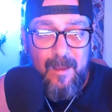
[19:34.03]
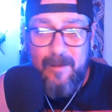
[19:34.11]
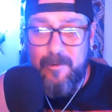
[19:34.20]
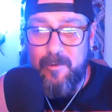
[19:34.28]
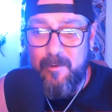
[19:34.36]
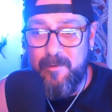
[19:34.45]

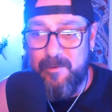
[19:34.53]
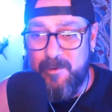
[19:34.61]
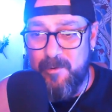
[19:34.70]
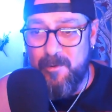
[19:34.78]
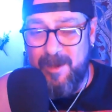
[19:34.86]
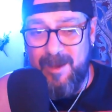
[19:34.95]
You,
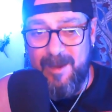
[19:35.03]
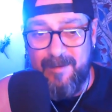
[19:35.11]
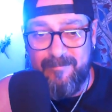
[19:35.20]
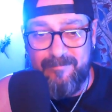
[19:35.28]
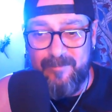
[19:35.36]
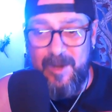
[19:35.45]
you
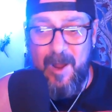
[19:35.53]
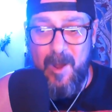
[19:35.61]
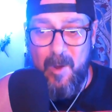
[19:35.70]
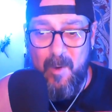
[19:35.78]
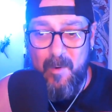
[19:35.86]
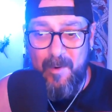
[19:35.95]
can
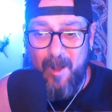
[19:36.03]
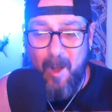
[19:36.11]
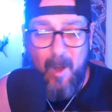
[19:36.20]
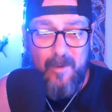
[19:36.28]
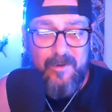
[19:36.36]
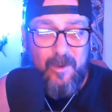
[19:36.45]
know
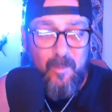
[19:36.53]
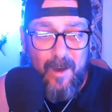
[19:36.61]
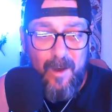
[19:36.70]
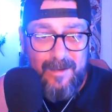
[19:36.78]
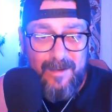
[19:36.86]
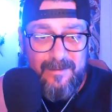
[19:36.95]
all you
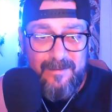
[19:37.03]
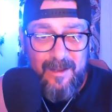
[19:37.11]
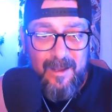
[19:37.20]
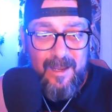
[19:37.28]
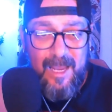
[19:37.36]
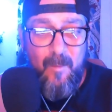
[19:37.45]
want
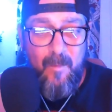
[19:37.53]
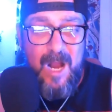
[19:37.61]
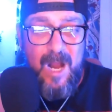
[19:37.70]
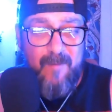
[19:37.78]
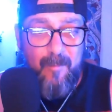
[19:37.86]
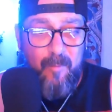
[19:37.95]
and
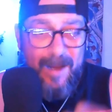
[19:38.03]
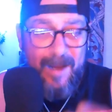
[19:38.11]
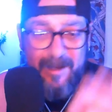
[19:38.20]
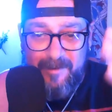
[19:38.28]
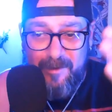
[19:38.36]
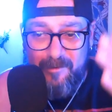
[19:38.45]
whatever
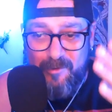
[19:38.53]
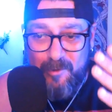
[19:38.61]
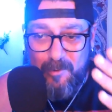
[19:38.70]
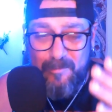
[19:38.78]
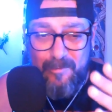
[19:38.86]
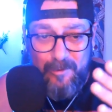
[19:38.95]
practice that
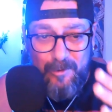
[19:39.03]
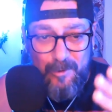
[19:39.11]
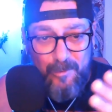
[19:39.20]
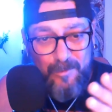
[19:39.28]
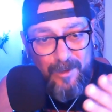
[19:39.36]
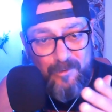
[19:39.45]
you,
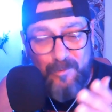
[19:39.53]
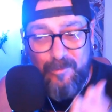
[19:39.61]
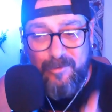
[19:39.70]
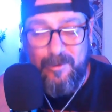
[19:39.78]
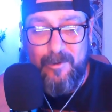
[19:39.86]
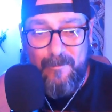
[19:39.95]
you that you
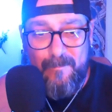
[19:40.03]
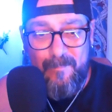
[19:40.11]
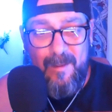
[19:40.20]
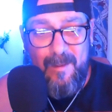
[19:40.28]
do,